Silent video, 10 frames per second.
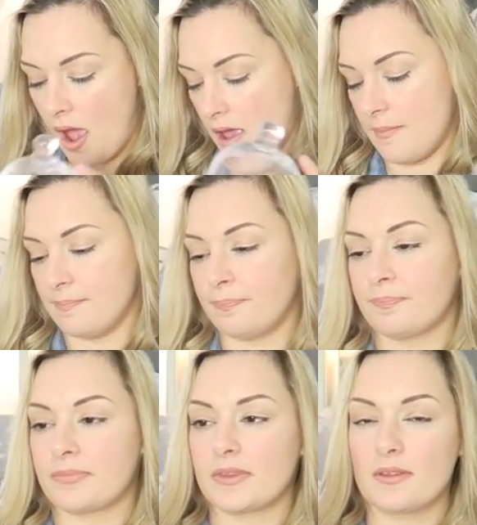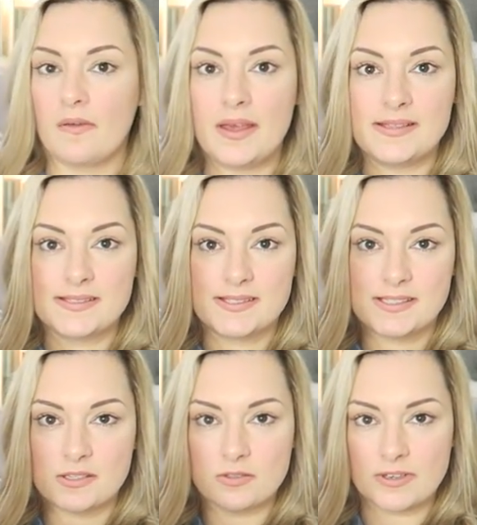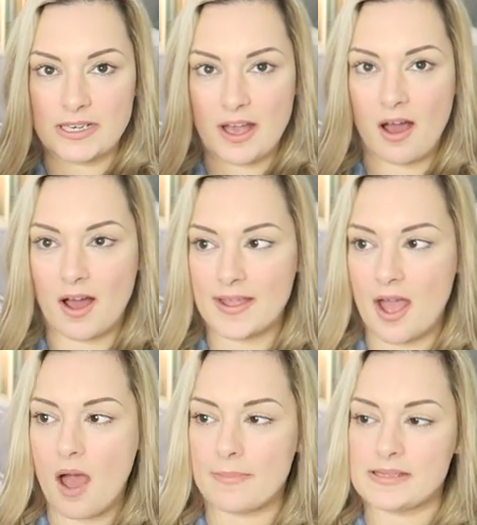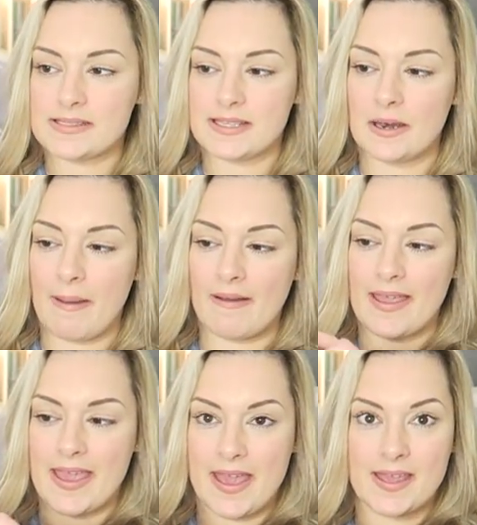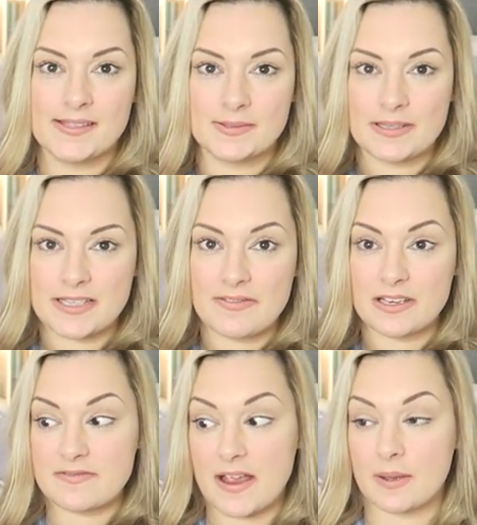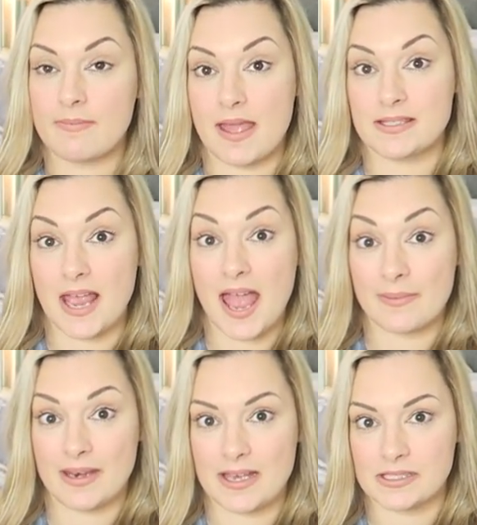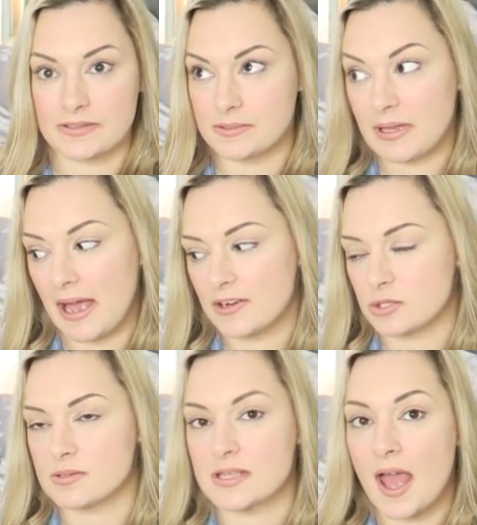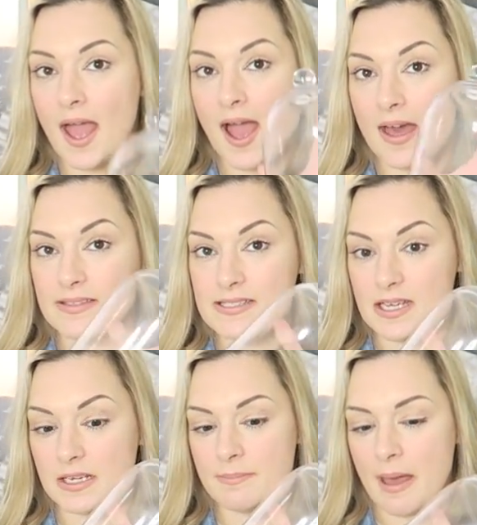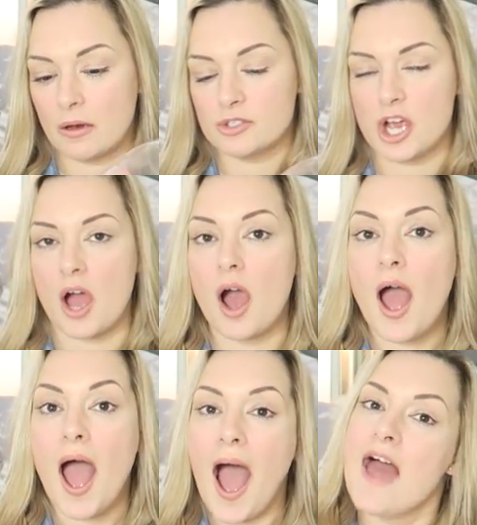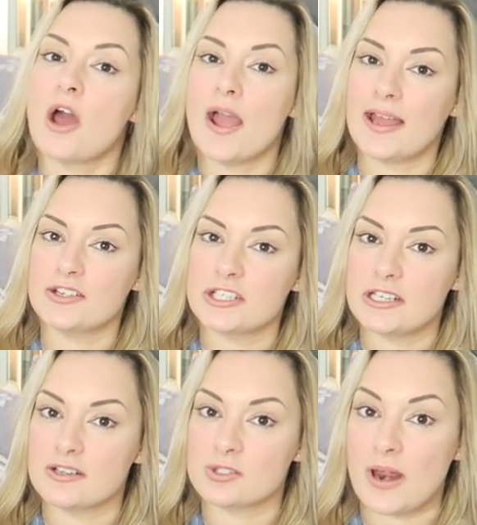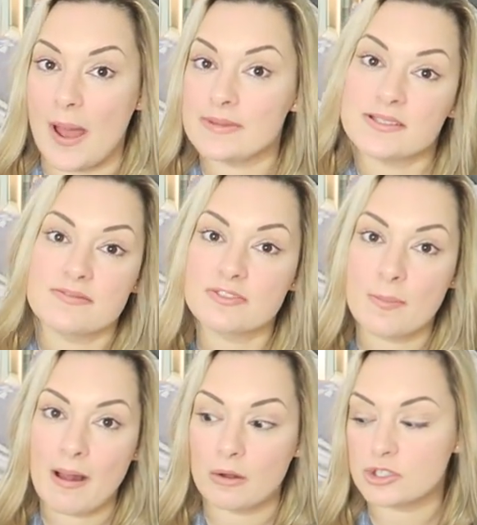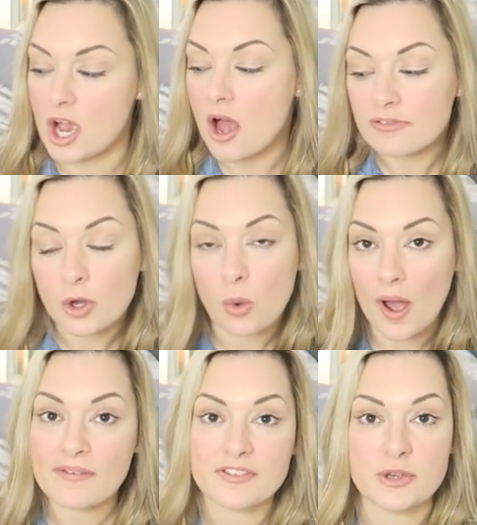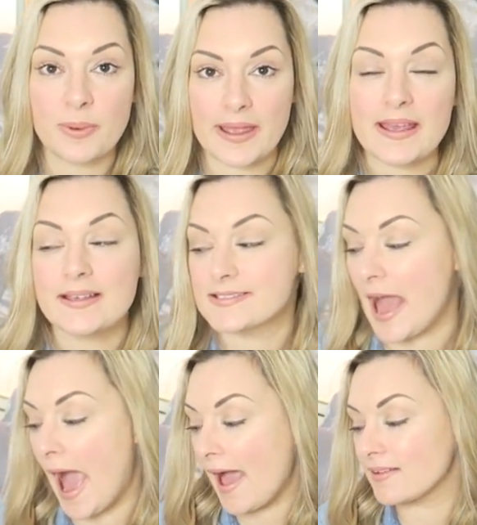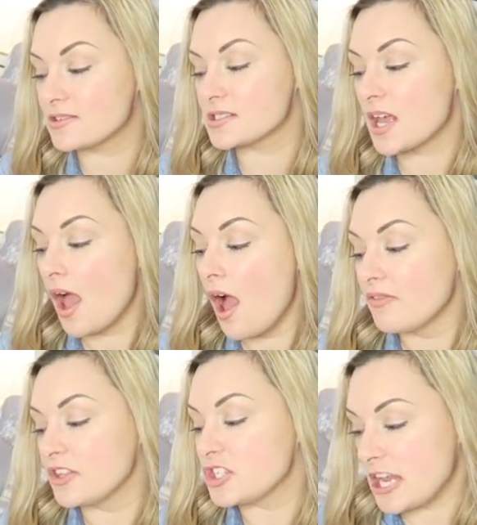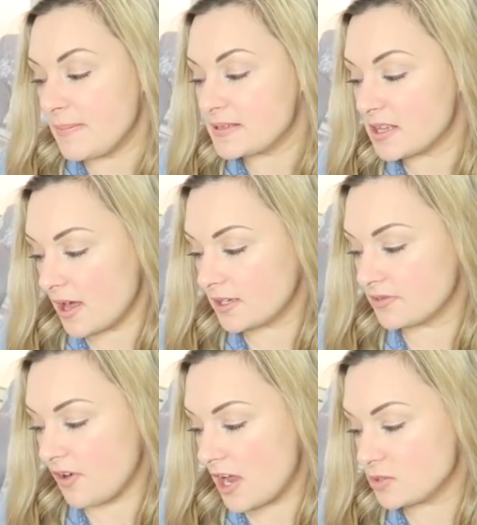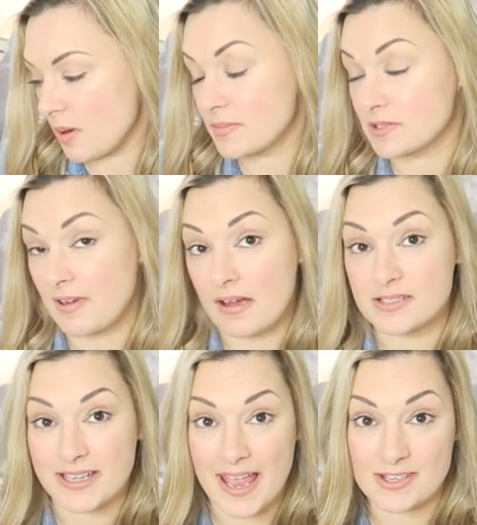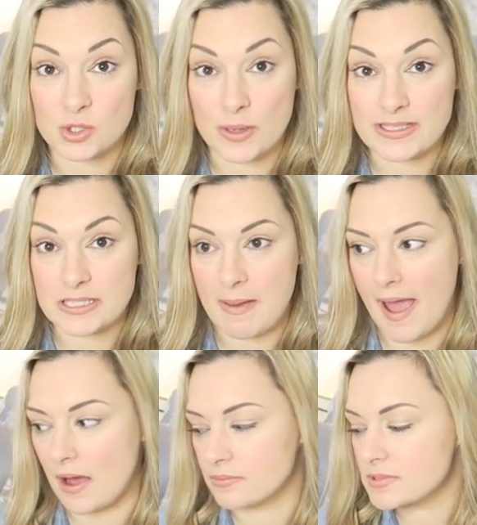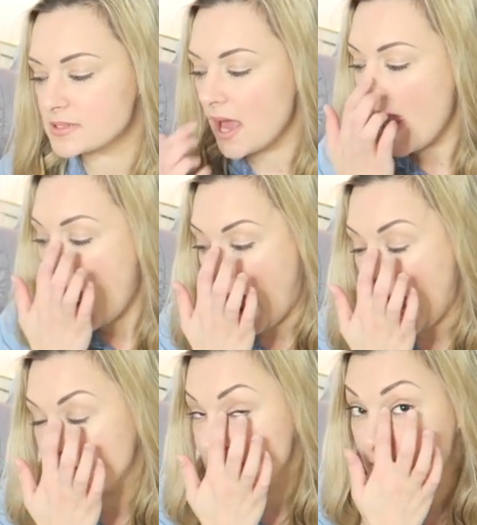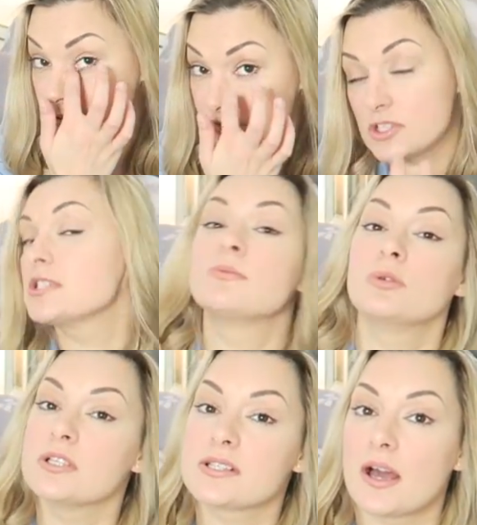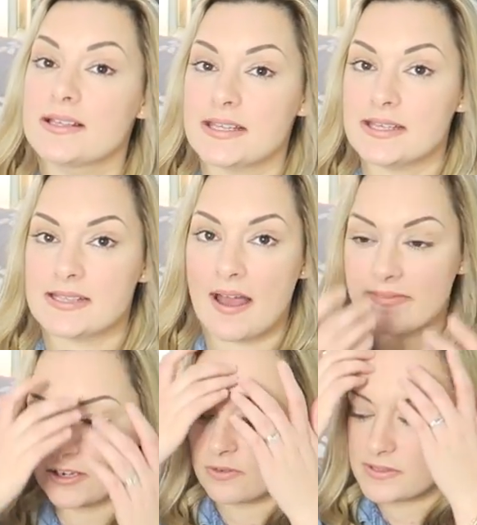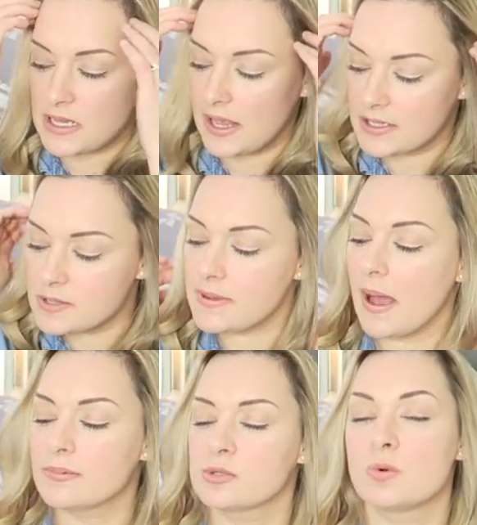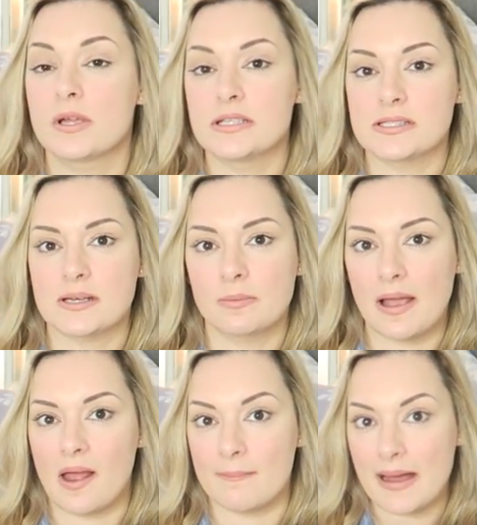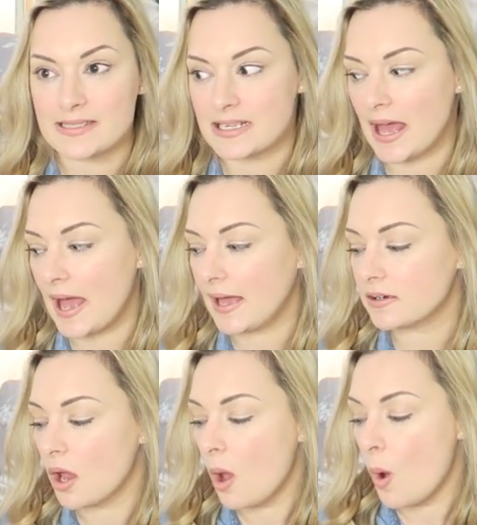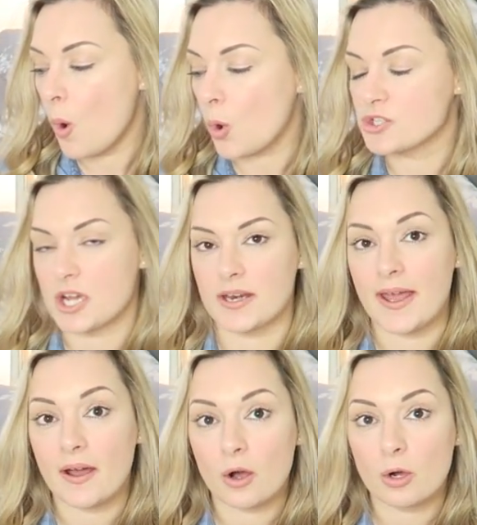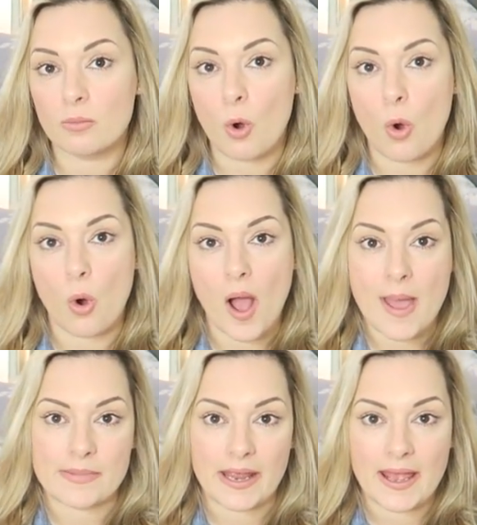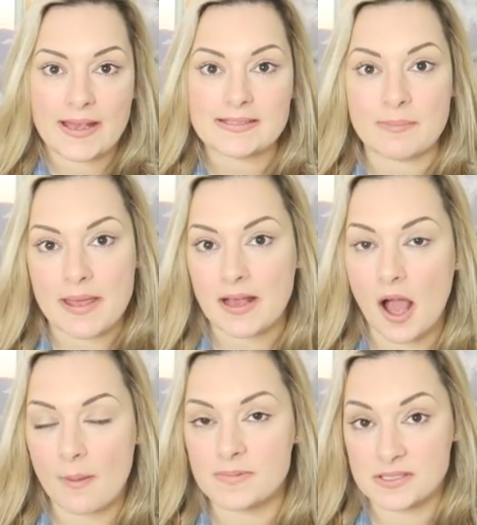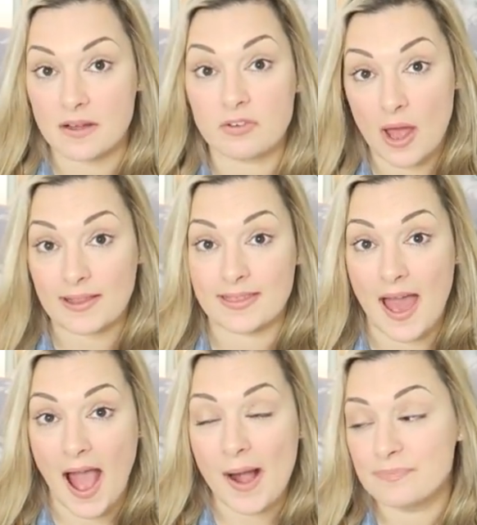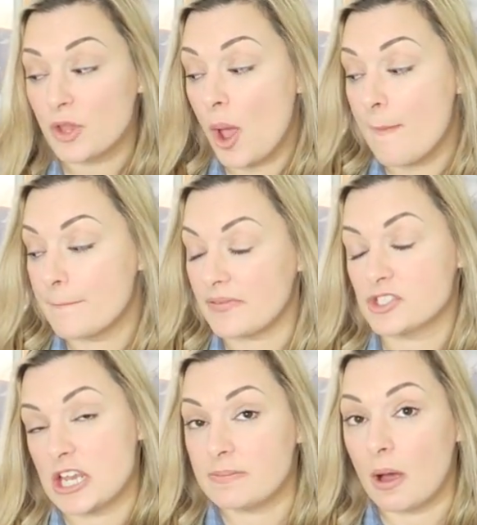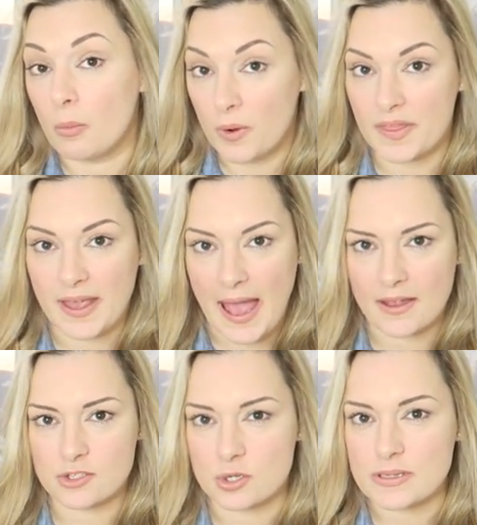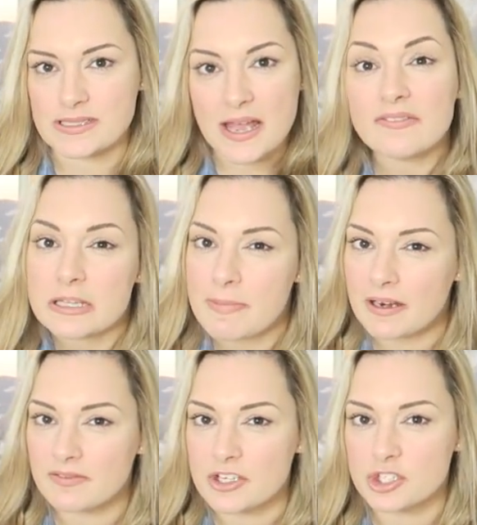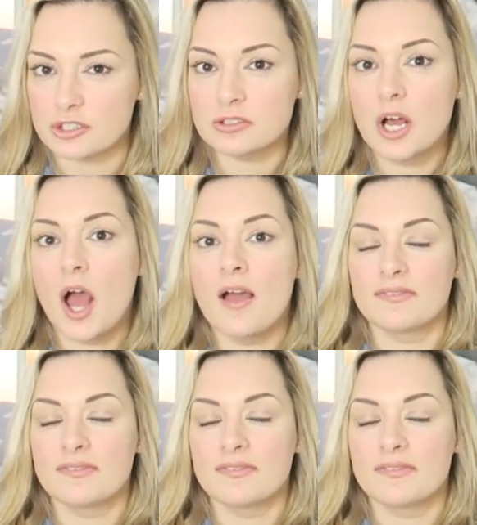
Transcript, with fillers: Um, it's still really high up, it's still about here. So I definitely recommend M&S for some candles and this in bell jar. And I actually looked on Amazon for a bell jar for quite a few weeks and the cheapest that I could find one was around, again, £20 and it was for the smaller sizes. And then obviously to be able to walk into somewhere like Matalan or Dunelm or M&S and pick up stuff like that but for cheaper with a candle is definitely beneficial.